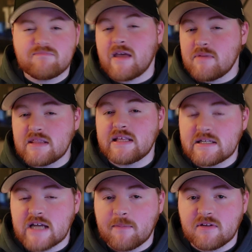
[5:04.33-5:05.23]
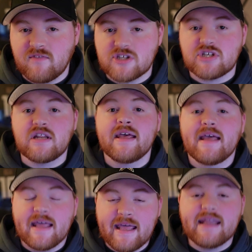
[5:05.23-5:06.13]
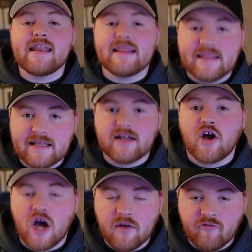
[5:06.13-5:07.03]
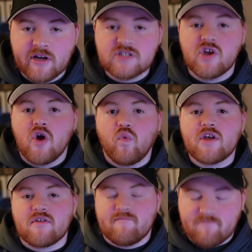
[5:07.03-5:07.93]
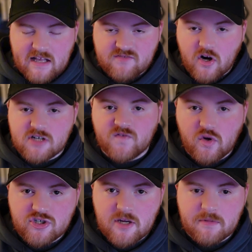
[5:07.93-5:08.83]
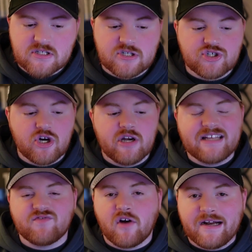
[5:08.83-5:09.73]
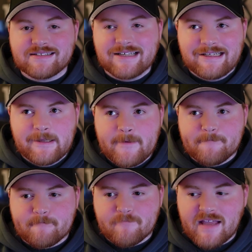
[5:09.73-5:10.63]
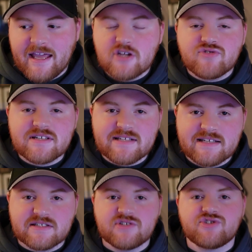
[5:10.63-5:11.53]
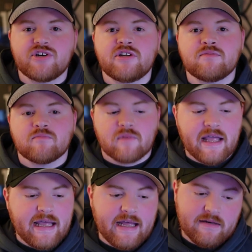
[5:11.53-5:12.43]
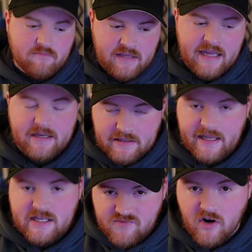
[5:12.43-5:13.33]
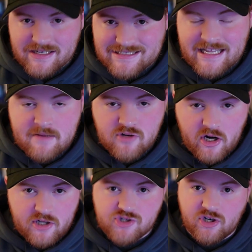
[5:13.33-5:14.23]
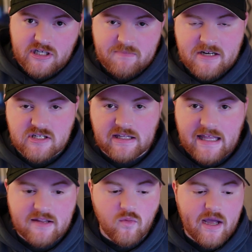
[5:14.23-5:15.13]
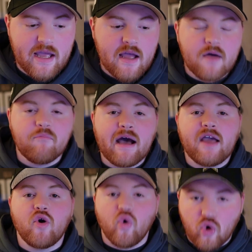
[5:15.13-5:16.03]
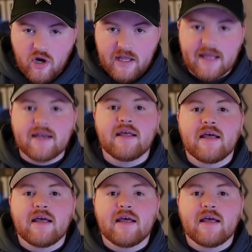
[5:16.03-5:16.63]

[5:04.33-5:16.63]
maybe the top division in the conference, with as far as viewership is concerned, as far as interest is concerned, and candidly, as far as teams are concerned, especially led the way by Oregon,